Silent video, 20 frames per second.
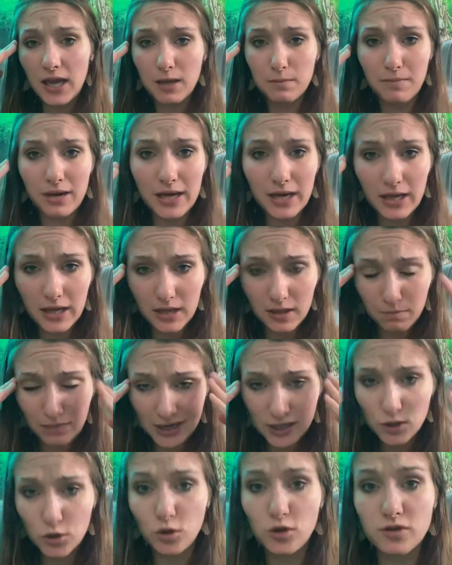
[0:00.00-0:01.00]
my
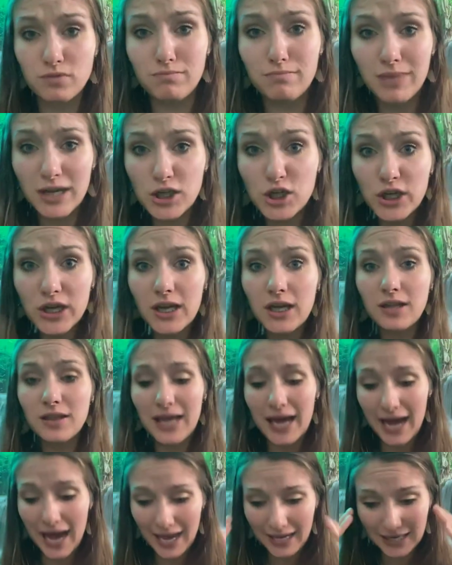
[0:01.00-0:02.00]
soul's mission
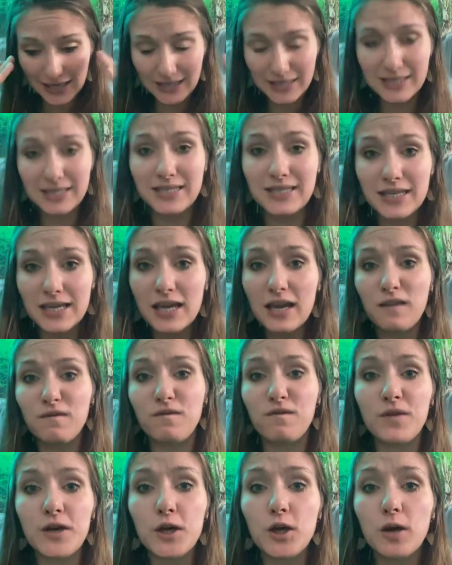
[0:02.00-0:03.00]
that I can see and
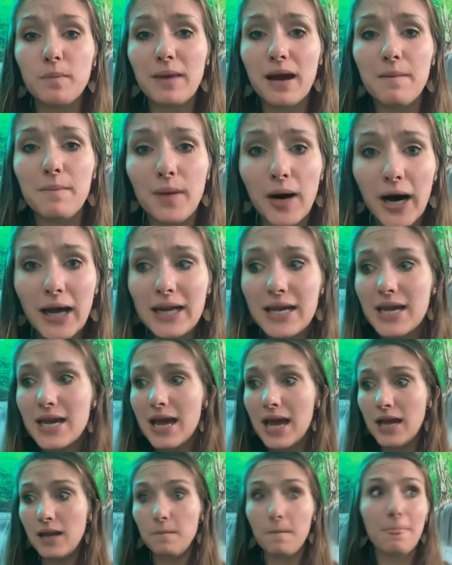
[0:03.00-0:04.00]
feel in my body
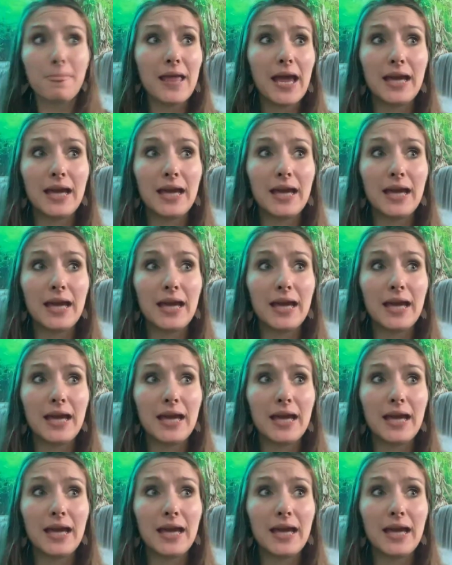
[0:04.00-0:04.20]
and